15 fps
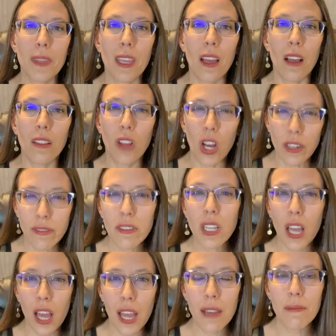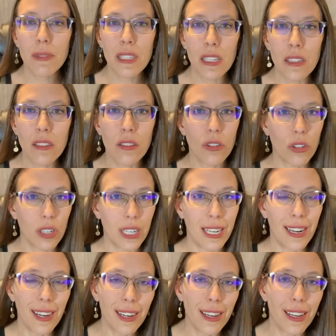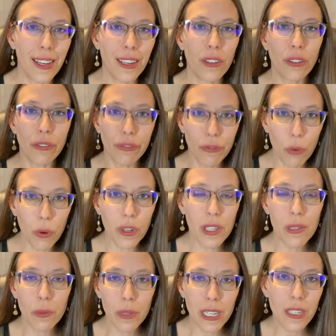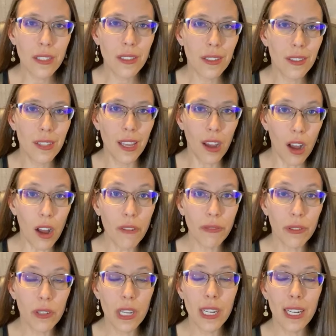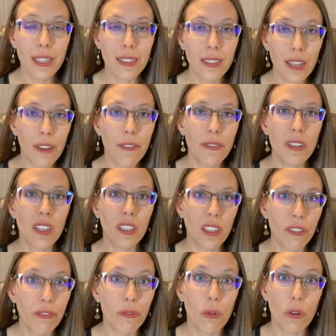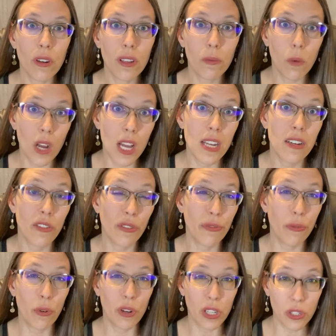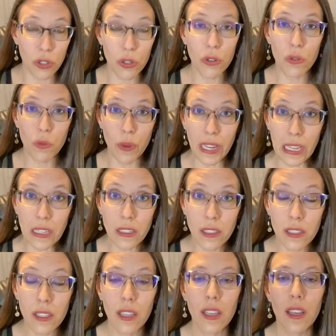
A lot of times it's 39 or 40 weeks that they offer it, and definitely 41 or 42 weeks.